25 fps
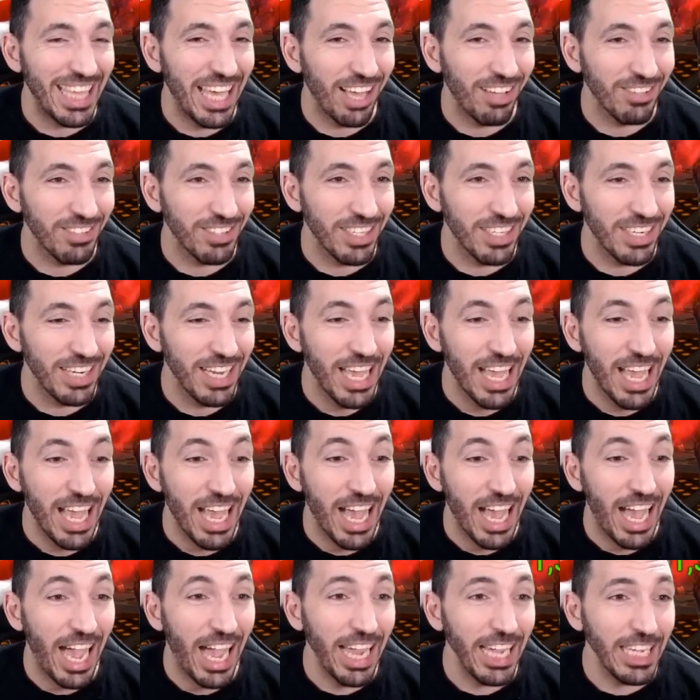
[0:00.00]
thousand.
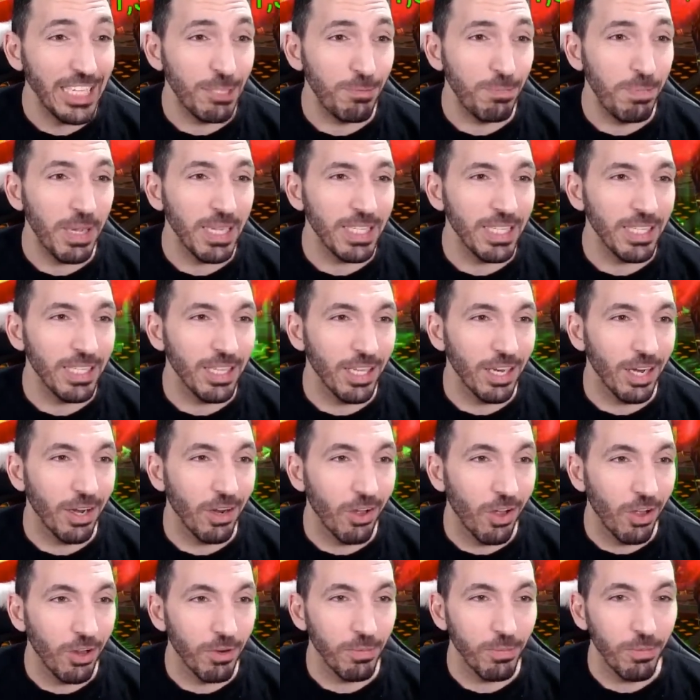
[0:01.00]
I expected a
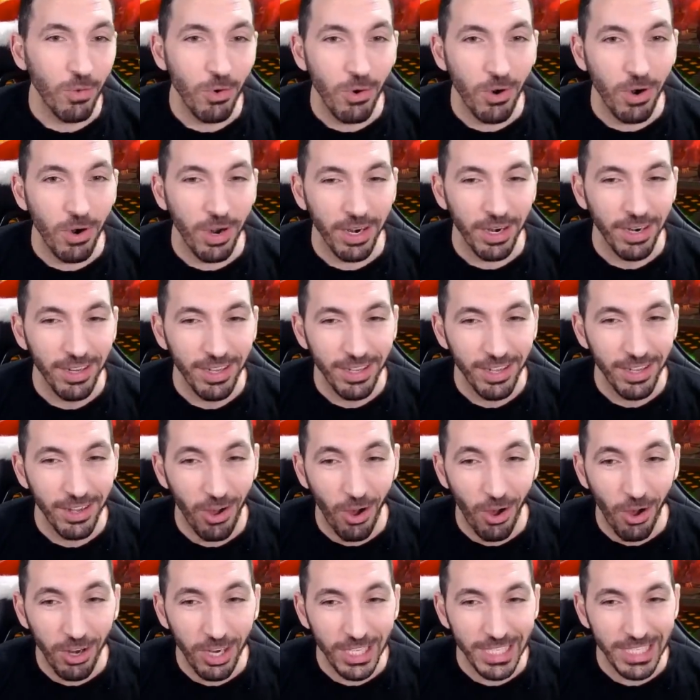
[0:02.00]
lot more,
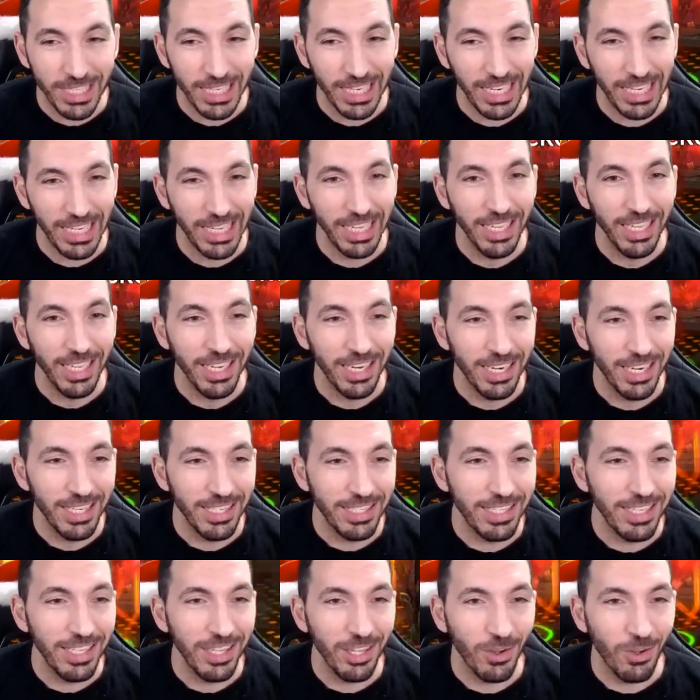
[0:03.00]
honestly.
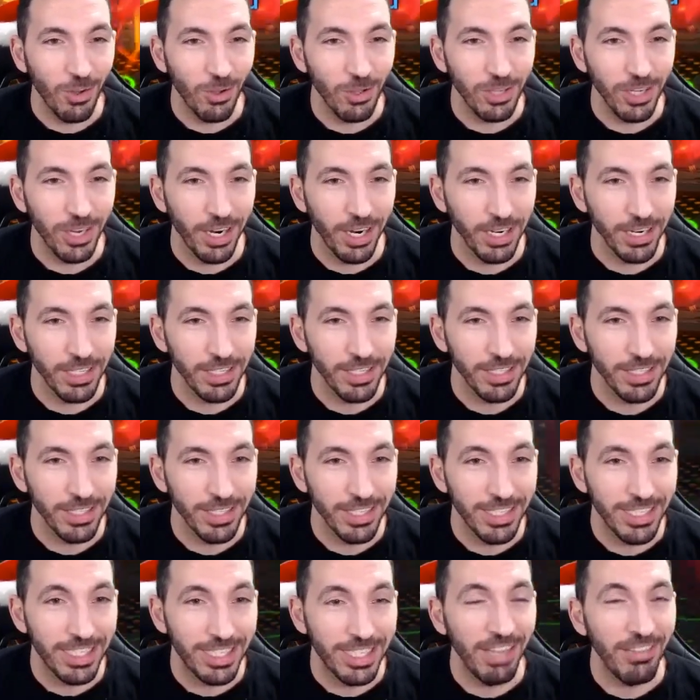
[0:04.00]
Let's see the Coldheart.
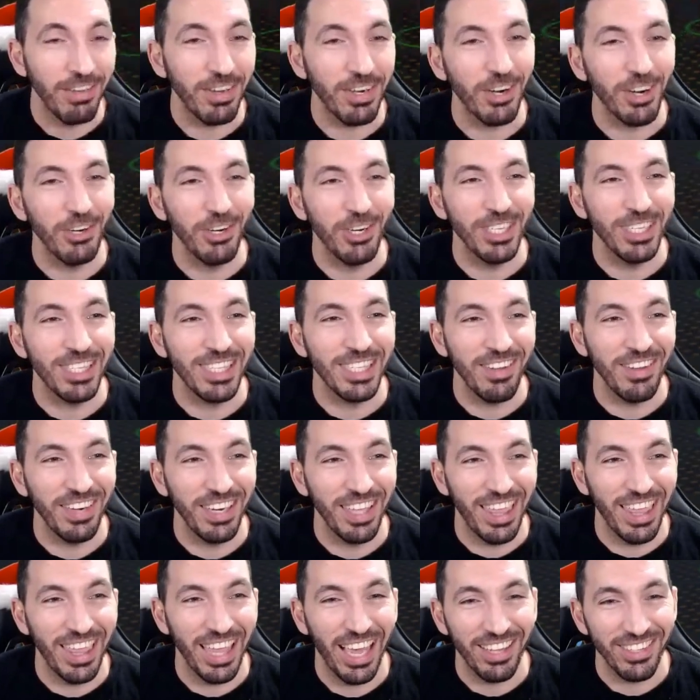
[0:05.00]
seven hundred
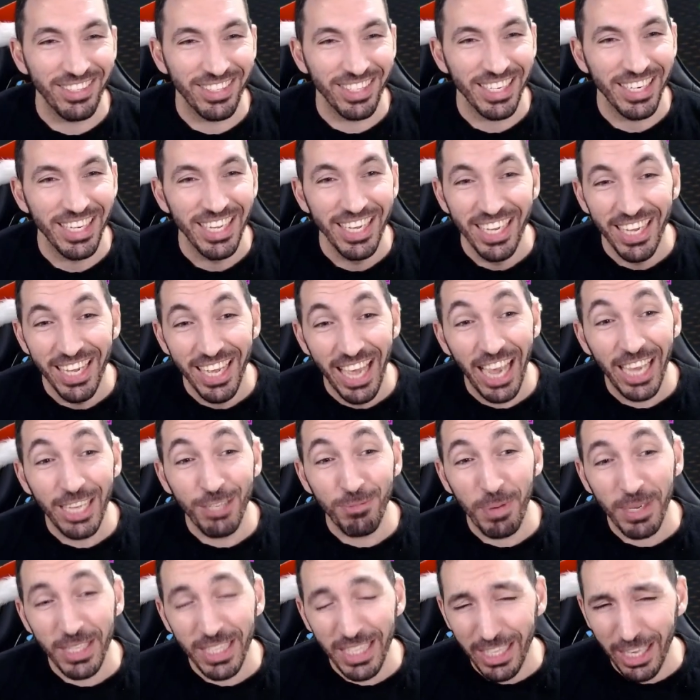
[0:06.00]
seventy thousand. I
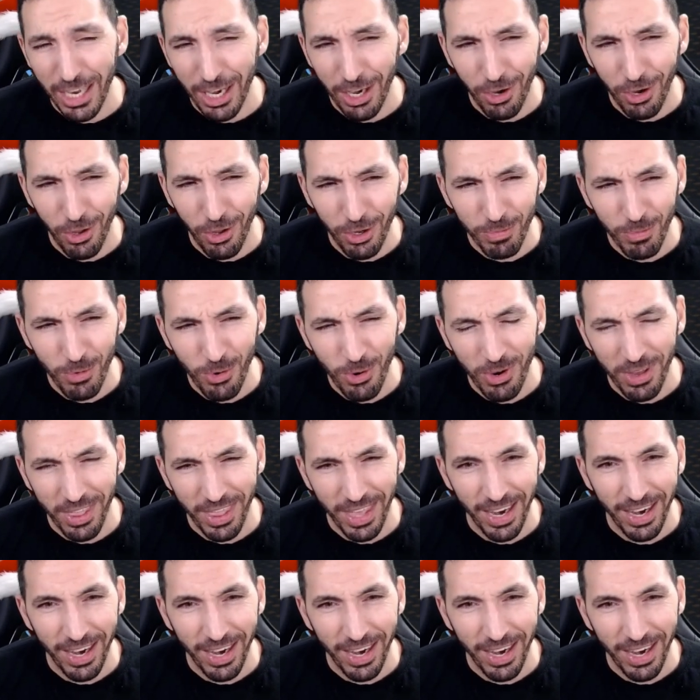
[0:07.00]
expected a lot more